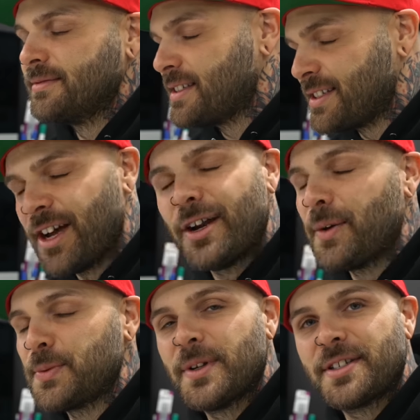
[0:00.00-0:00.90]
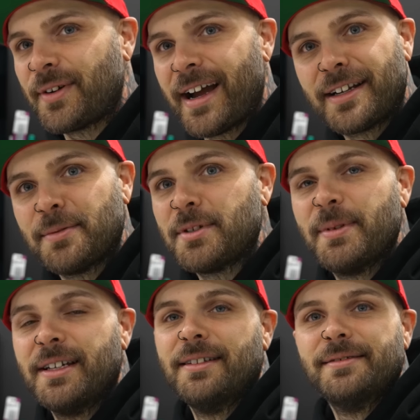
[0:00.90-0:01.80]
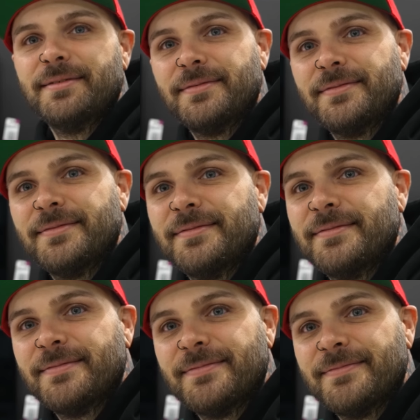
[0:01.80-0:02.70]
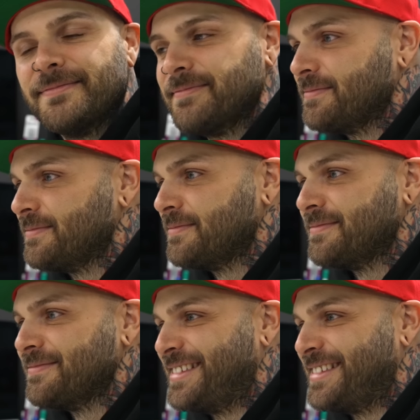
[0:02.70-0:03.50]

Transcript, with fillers: It's not always what it's cracked up to be. Does your mouth taste like shit right now?